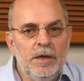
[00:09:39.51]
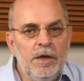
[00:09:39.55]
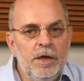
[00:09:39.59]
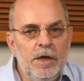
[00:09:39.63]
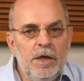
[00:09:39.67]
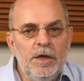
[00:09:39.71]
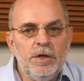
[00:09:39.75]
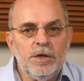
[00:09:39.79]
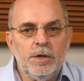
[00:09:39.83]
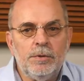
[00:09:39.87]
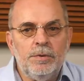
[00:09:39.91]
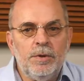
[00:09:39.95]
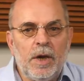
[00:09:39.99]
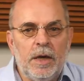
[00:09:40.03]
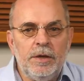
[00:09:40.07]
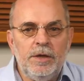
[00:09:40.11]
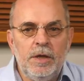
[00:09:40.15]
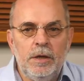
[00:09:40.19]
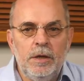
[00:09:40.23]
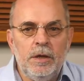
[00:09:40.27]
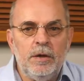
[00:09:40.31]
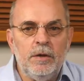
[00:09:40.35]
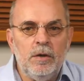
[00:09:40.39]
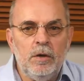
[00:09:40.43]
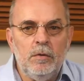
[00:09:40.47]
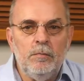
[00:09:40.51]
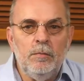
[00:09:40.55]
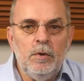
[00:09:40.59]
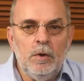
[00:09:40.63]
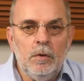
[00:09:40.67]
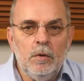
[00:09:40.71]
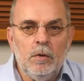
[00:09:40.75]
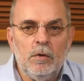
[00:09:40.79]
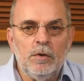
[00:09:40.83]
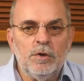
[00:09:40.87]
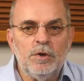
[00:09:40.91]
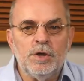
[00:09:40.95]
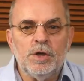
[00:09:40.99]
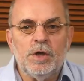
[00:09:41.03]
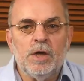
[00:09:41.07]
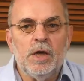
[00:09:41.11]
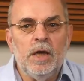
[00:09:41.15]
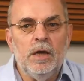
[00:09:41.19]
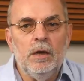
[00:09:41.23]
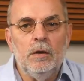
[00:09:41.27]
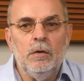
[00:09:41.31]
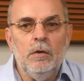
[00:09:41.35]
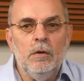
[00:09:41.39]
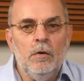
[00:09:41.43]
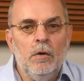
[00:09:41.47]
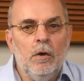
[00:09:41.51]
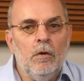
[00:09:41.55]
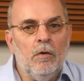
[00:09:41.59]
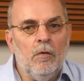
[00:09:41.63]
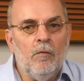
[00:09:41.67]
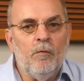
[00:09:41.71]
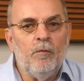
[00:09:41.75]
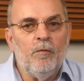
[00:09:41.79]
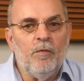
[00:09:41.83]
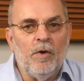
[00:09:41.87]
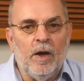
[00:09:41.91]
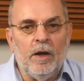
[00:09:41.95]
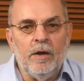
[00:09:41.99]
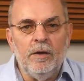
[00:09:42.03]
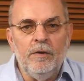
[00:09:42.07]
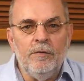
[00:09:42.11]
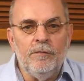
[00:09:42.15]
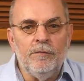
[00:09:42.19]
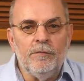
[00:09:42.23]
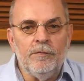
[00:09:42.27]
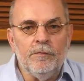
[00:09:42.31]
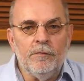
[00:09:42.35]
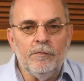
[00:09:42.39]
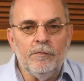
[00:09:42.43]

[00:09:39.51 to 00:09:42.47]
each criterion on a scale of five.